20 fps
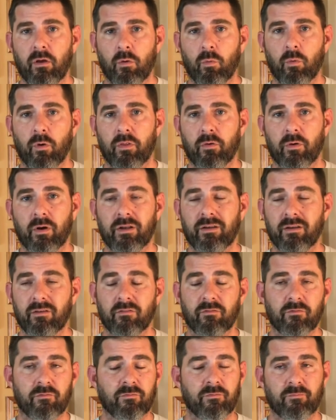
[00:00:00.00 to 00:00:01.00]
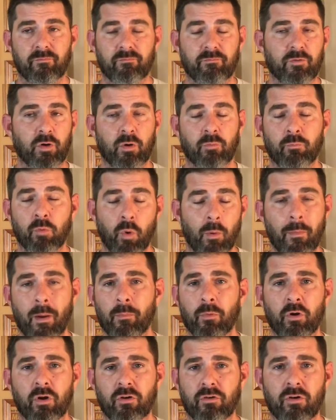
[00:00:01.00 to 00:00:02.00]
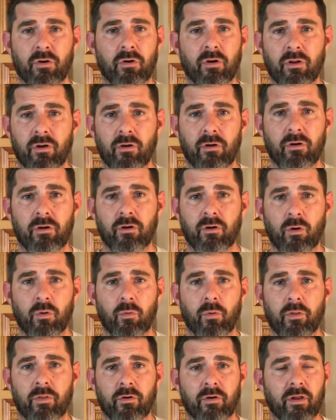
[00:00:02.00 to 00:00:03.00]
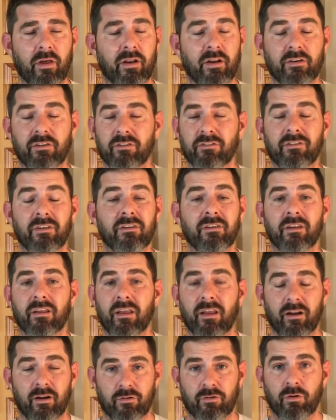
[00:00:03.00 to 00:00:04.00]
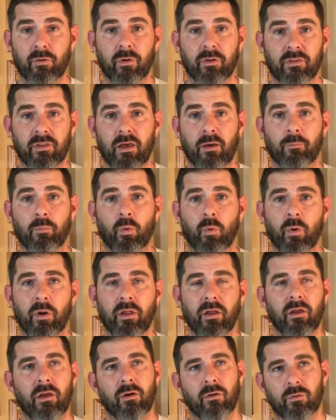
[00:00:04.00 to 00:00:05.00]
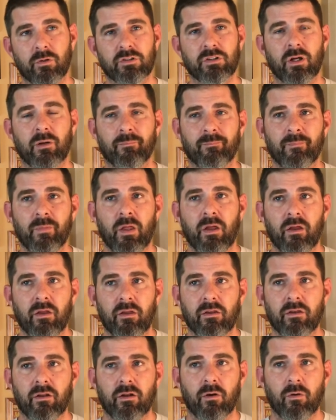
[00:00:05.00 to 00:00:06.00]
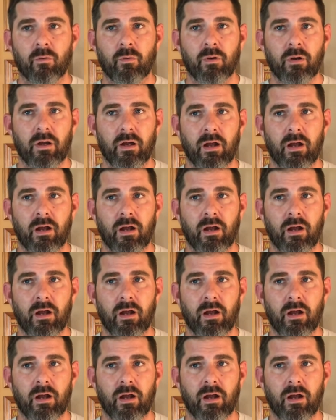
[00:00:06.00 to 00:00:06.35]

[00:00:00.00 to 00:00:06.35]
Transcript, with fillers: Whether I didn't for remember to turn it on or whether or not I just didn't care to at that point, which I'm, you know,